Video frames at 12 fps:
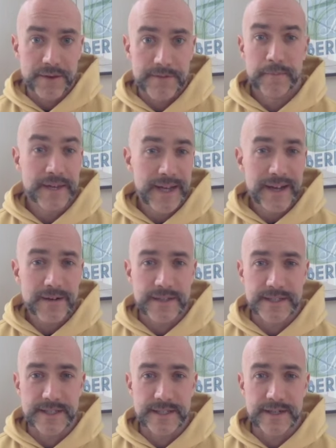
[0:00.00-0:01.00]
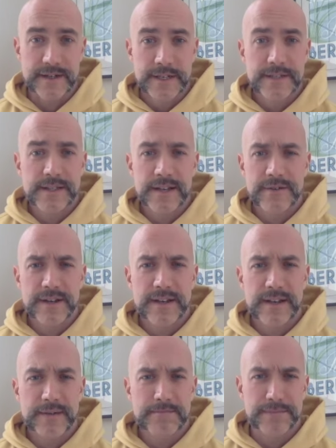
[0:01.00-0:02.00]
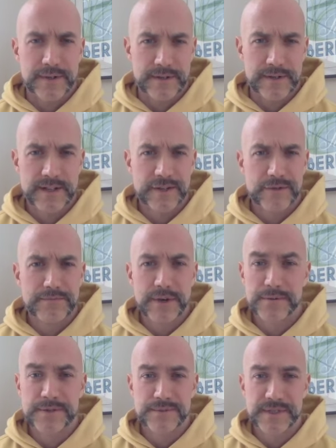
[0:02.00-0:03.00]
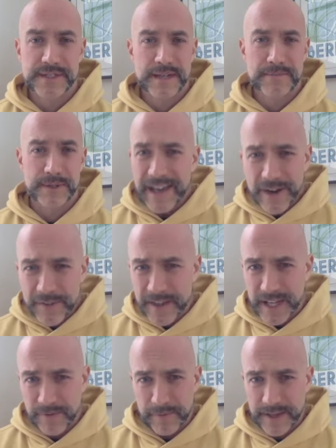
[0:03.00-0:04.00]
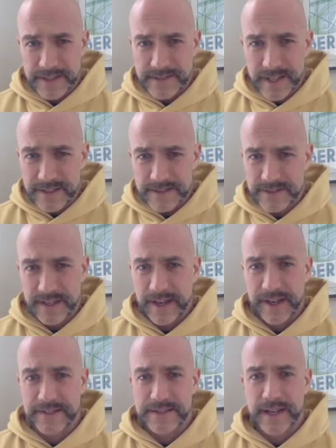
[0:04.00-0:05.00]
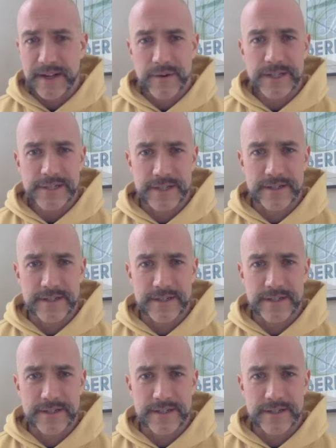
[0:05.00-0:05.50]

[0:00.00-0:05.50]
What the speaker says: But now consider, is there a number that you most resemble? I don't think it even makes sense to ask that question.